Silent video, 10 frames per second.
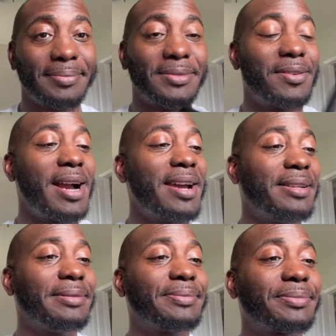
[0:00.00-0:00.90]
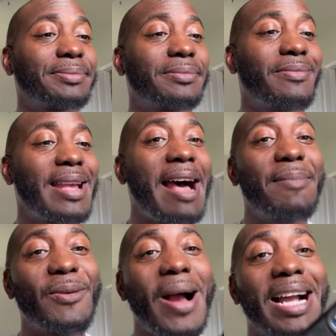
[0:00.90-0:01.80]
right? I've
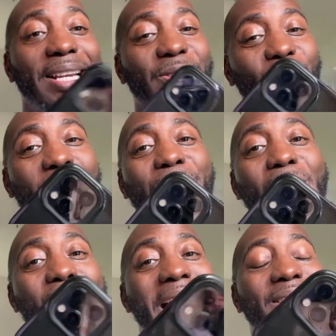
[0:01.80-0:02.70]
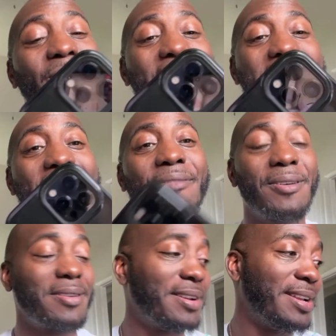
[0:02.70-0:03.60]
been rocking the 12 Pro Max
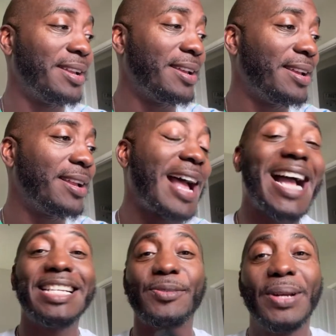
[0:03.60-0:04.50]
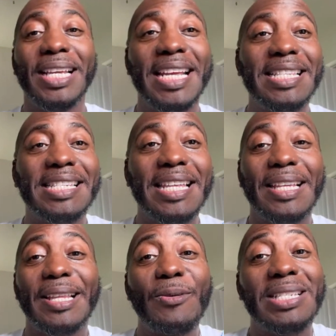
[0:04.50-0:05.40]
forever. I just really didn't see
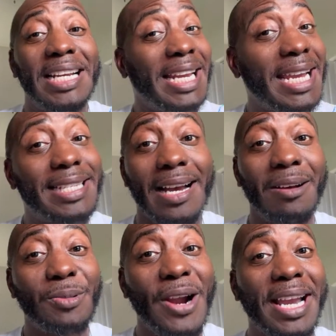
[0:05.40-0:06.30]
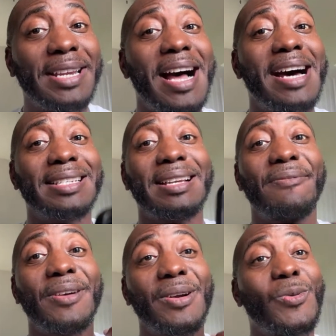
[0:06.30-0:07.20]
that there was a need to upgrade, honestly,
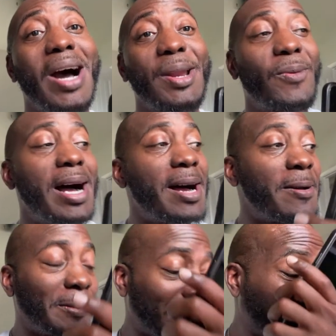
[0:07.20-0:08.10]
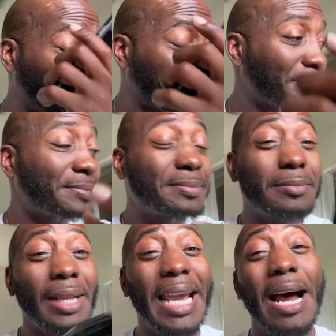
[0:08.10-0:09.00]
for quite a while.
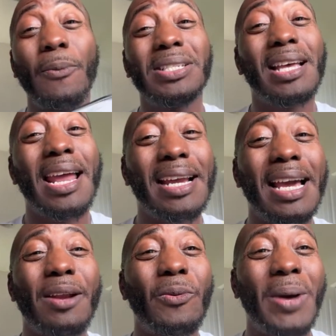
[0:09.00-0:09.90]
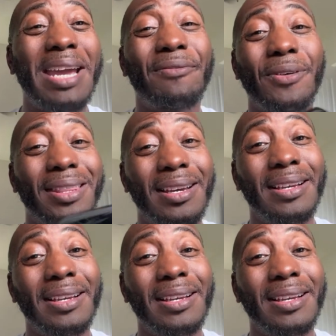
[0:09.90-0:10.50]
And I was kind of gonna wait for the